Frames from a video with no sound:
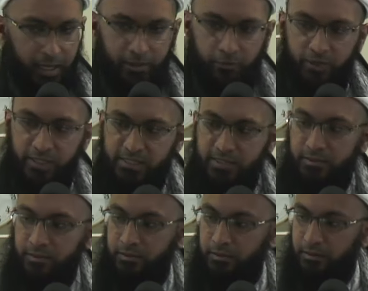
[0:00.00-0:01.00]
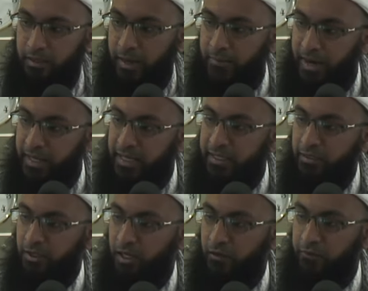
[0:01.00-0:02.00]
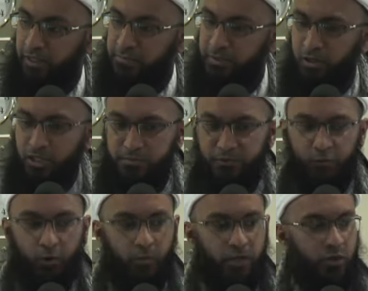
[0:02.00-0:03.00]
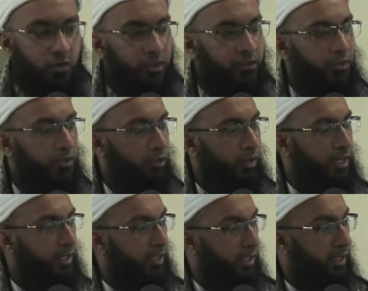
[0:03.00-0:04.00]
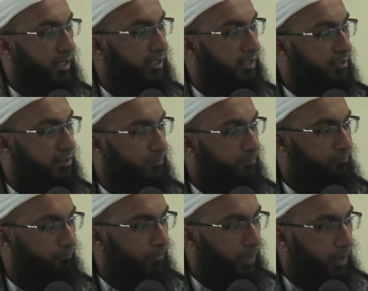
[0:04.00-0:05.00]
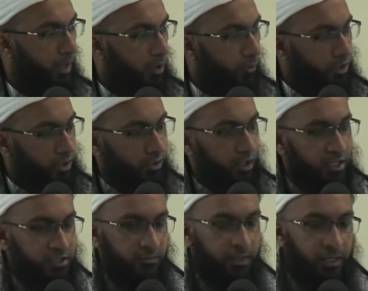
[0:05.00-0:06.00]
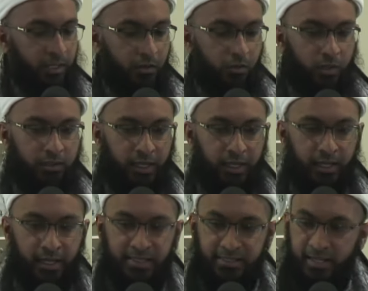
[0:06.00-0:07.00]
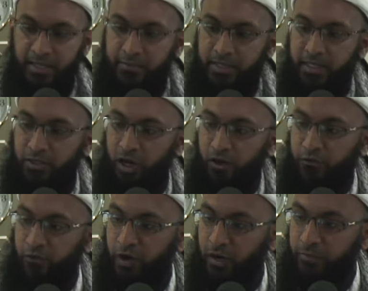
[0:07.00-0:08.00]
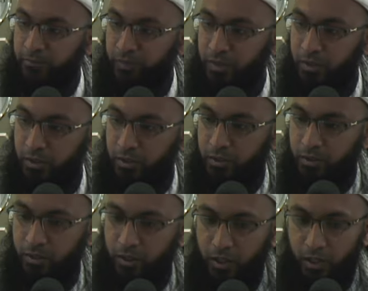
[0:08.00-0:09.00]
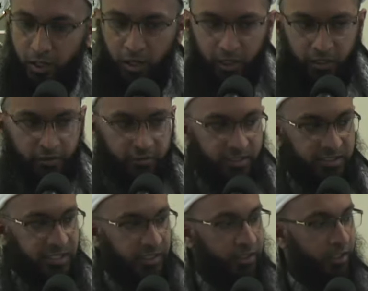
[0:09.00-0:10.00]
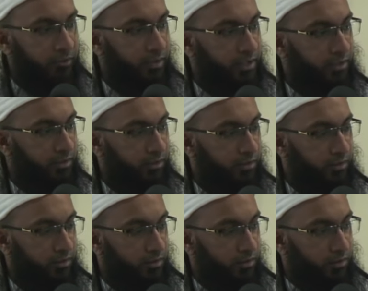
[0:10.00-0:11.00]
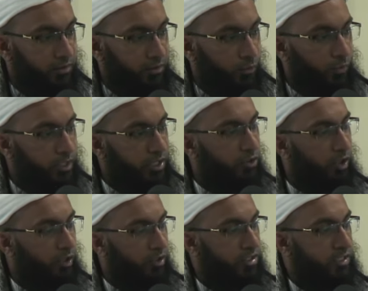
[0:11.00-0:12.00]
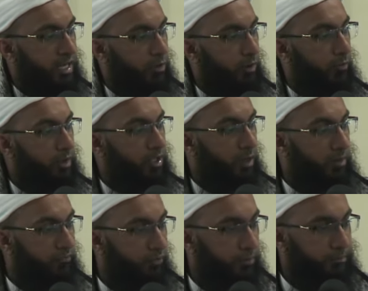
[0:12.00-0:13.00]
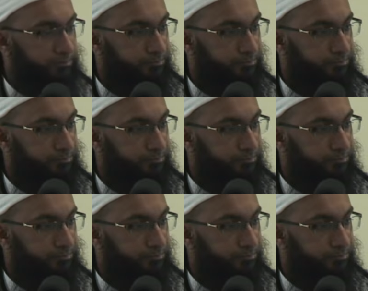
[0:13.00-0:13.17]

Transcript: And the reason I'm highlighting all of this because before we go into the Quran and Hadith, in which Allah subhanahu wa ta'ala has eliminated all form under this category, we need to understand where we're coming from.